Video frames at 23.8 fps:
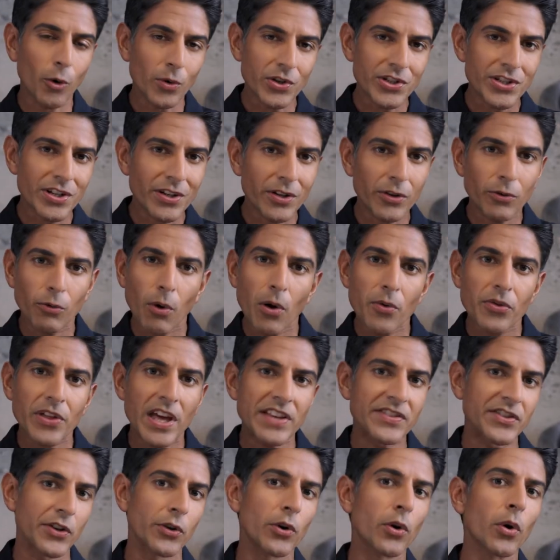course, growth
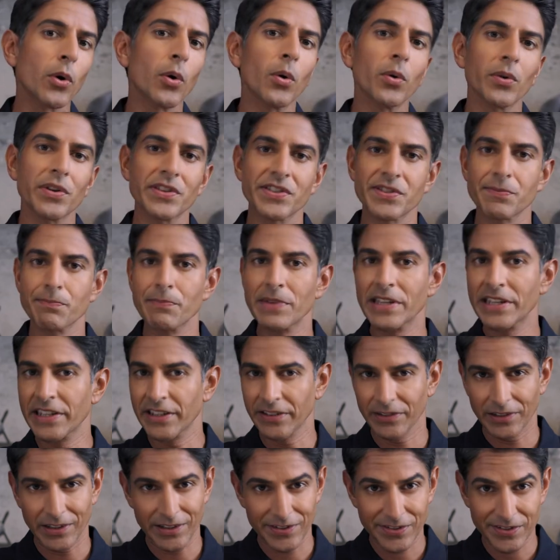as a goal is
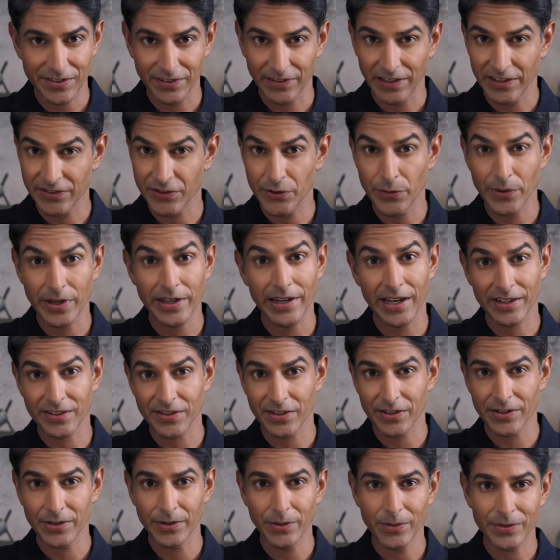meaningless unless you can
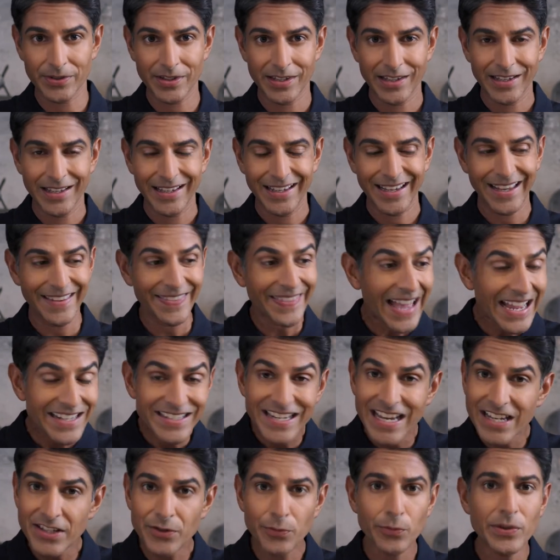execute, and that
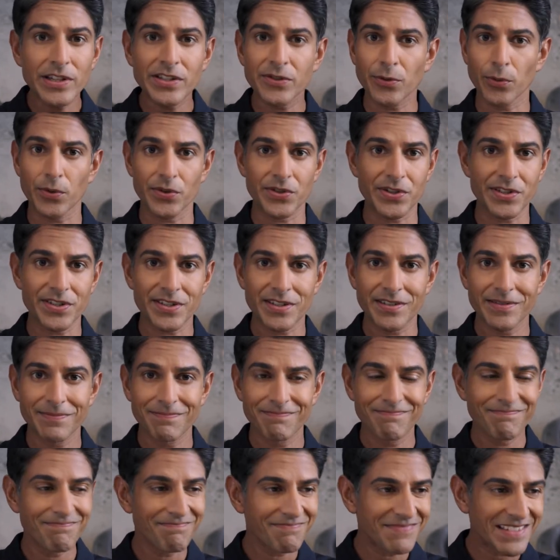takes resources,
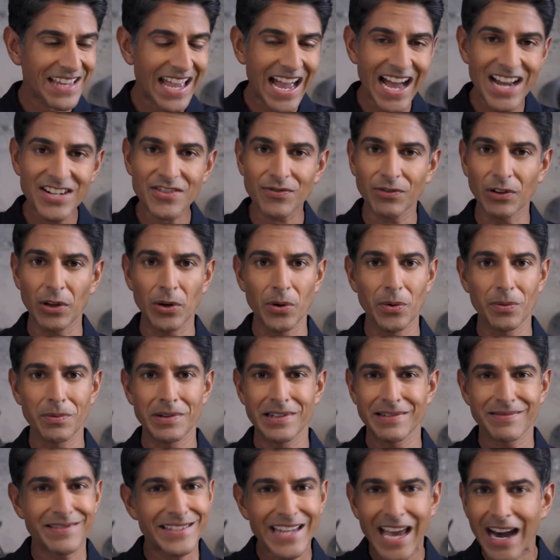cash flow,
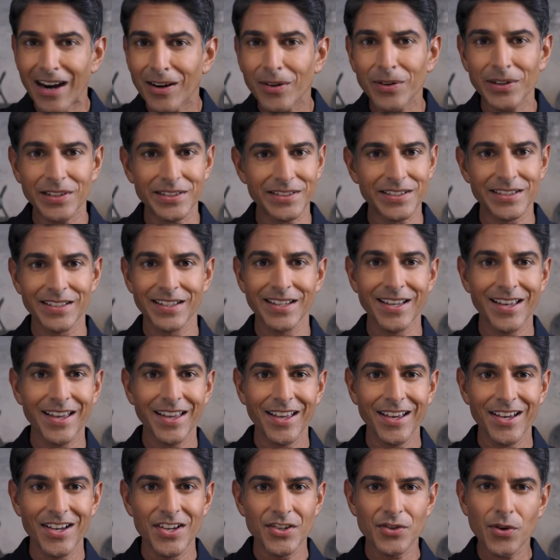talent.
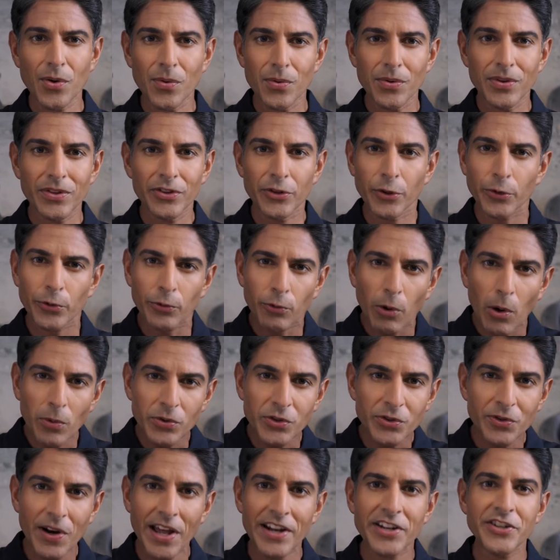So your growth
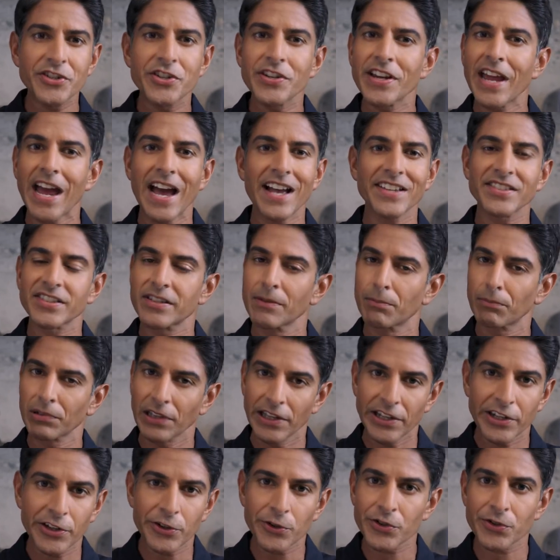strategy has to play
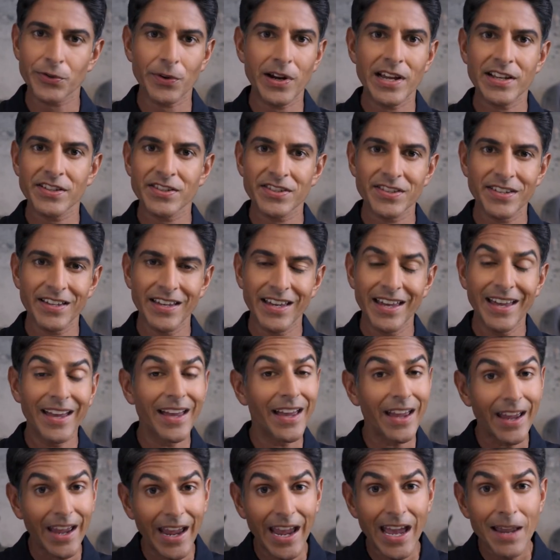to your strengths
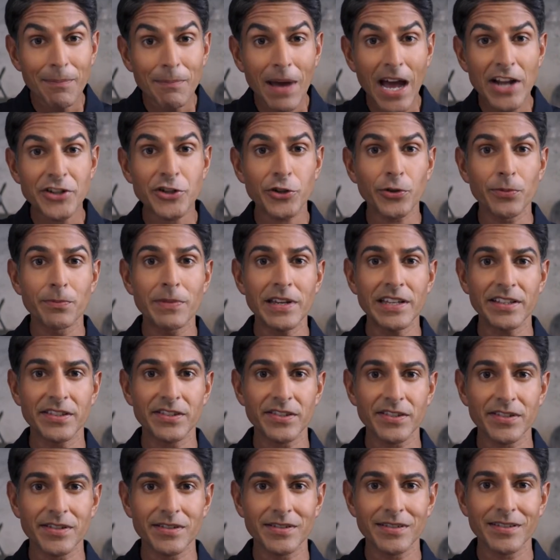and match your
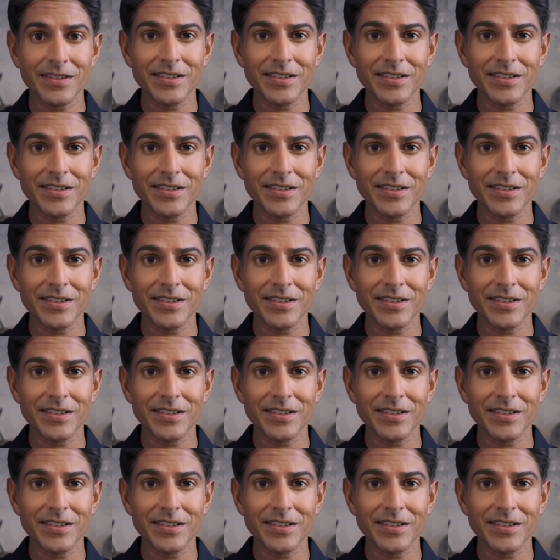means.